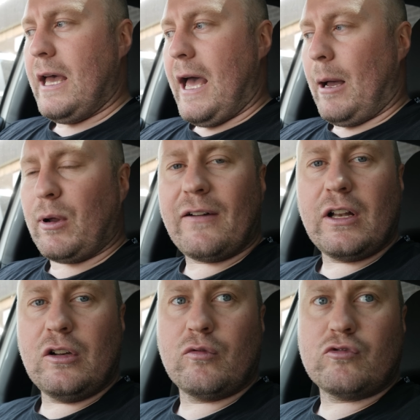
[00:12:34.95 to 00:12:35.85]
I'm gonna have a
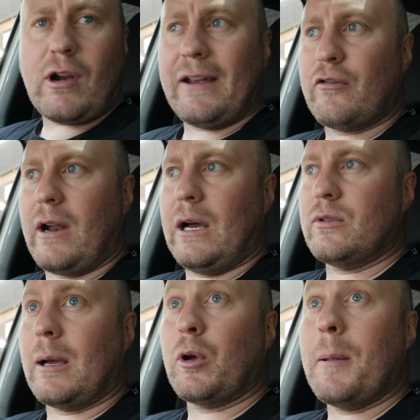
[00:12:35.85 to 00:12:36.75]
little drive
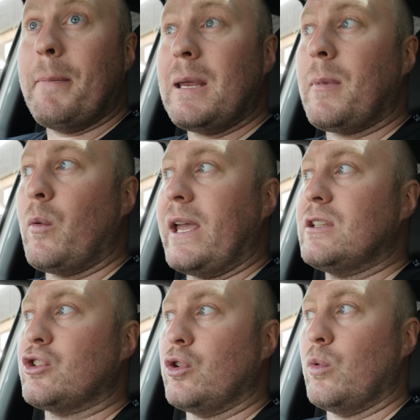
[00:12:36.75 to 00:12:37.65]
around. I'm gonna make my way
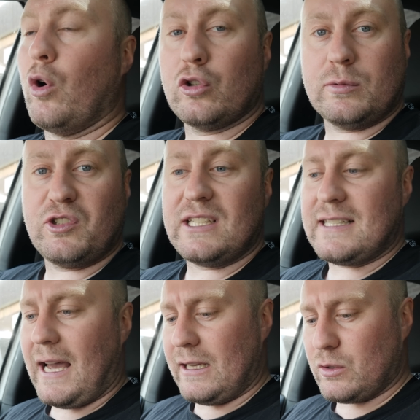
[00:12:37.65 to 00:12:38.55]
to Awesome
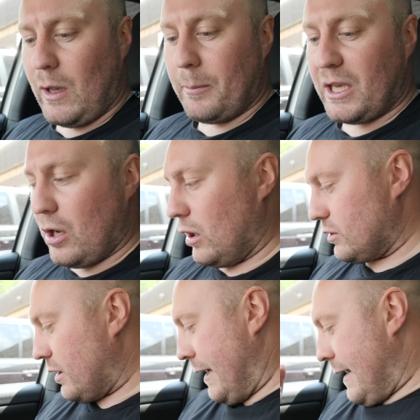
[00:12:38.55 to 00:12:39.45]
GTI as well
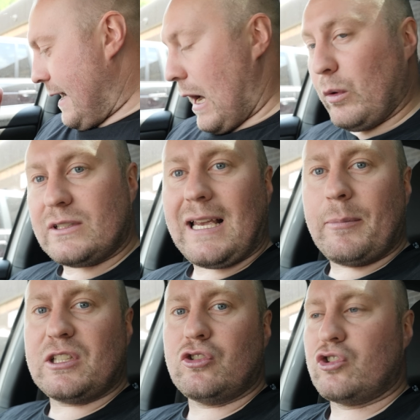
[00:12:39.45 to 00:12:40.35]
because I want
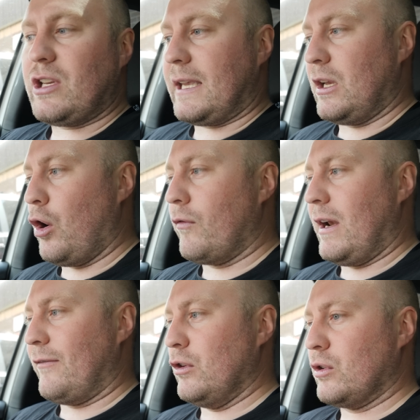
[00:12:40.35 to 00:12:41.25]
Tabby to just check it over
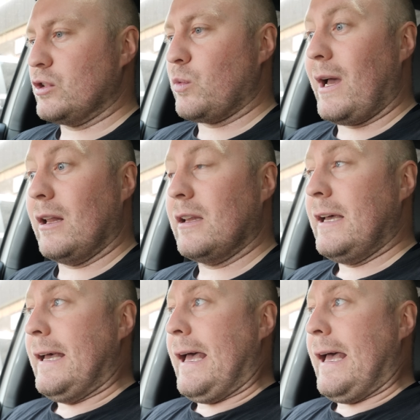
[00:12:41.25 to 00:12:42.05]
and have a look as well.